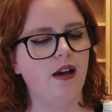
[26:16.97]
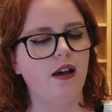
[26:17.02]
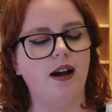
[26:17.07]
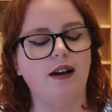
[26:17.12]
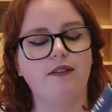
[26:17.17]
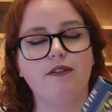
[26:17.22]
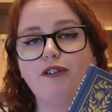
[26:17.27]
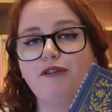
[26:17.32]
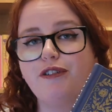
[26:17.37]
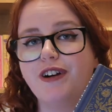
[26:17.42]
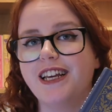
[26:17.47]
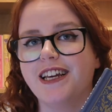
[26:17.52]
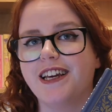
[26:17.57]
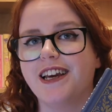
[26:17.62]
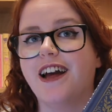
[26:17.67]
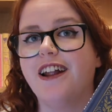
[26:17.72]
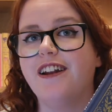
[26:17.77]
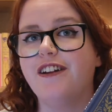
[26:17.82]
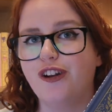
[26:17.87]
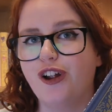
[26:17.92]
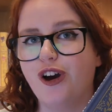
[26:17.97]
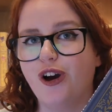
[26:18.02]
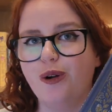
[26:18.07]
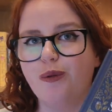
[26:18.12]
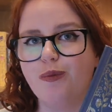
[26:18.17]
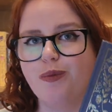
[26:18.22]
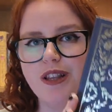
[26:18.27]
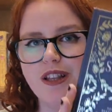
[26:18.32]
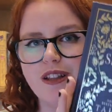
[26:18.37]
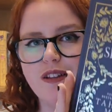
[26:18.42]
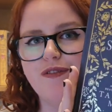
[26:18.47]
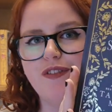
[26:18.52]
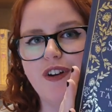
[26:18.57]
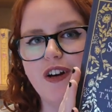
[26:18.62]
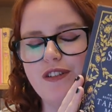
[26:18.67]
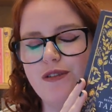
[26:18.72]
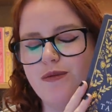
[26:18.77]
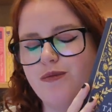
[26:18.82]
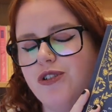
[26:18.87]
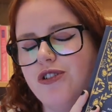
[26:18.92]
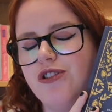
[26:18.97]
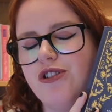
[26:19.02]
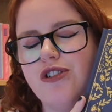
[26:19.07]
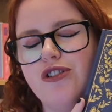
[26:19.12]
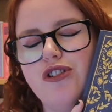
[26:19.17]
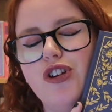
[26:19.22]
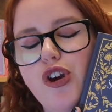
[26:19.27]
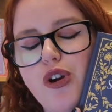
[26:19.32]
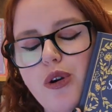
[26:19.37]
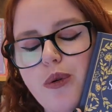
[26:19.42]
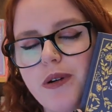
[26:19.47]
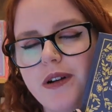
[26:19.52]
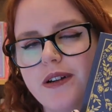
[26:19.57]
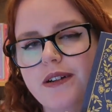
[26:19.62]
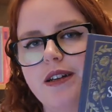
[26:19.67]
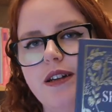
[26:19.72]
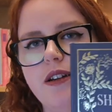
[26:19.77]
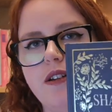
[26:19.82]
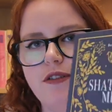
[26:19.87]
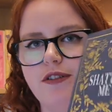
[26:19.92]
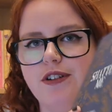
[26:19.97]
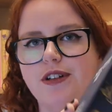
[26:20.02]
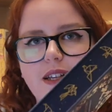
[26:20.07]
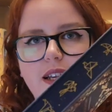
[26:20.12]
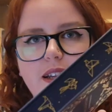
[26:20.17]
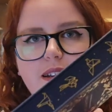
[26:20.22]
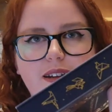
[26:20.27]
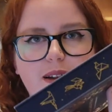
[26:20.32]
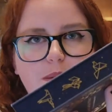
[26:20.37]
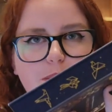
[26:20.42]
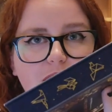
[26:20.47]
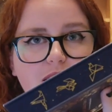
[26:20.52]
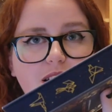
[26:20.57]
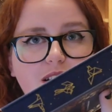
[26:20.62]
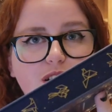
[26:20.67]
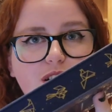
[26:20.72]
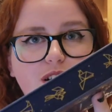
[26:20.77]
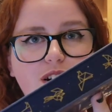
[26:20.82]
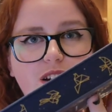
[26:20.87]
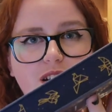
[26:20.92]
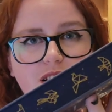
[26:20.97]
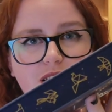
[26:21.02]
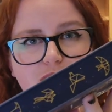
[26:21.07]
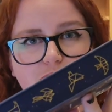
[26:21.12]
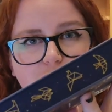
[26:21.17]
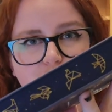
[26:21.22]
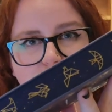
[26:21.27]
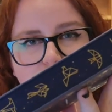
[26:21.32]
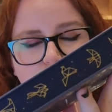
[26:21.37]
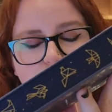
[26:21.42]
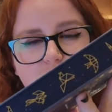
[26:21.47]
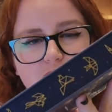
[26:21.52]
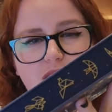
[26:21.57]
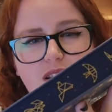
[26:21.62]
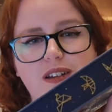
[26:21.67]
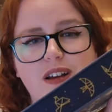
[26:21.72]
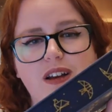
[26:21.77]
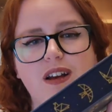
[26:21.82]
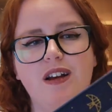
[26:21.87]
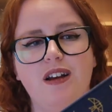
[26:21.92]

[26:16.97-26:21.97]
Have I read it yet? No, but this version was just too pretty to resist. I mean, look at those edges.